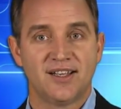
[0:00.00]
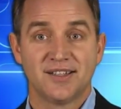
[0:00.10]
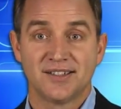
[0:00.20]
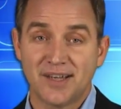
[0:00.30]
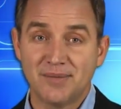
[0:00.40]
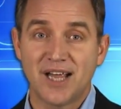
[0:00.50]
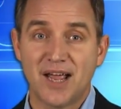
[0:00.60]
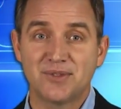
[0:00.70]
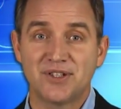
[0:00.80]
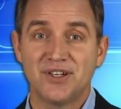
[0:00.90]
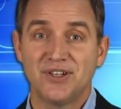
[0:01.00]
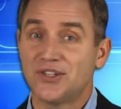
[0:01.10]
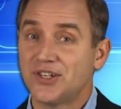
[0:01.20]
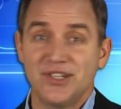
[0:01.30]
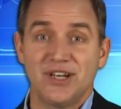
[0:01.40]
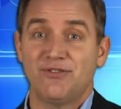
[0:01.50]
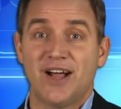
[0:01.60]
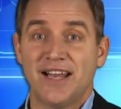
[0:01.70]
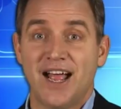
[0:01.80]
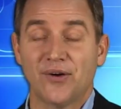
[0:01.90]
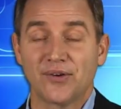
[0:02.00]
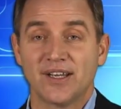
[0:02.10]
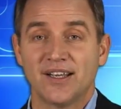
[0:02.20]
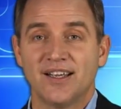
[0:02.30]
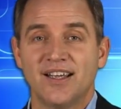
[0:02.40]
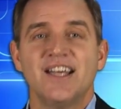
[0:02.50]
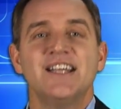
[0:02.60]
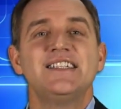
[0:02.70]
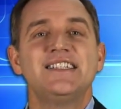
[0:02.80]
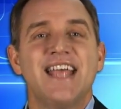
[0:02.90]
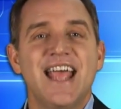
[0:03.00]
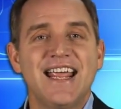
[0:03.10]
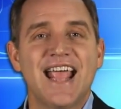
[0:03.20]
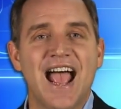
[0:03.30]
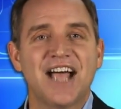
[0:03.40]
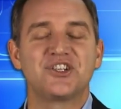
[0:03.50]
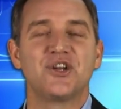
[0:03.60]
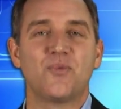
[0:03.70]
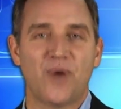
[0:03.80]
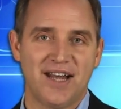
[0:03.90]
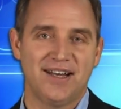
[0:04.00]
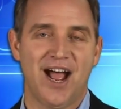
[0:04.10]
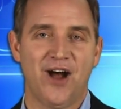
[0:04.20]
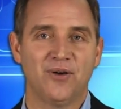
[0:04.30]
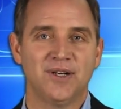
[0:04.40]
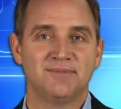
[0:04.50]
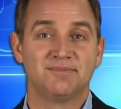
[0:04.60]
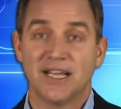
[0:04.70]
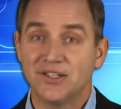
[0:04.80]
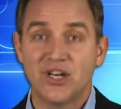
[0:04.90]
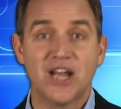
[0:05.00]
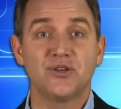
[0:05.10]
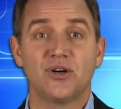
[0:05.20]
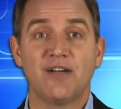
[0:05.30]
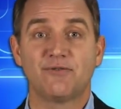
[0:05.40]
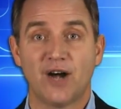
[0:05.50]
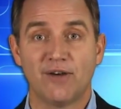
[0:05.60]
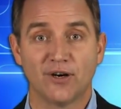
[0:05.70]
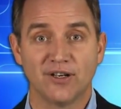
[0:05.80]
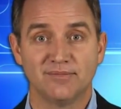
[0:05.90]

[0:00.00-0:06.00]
Sometimes you just need to find out. Take action right now and change your life forever.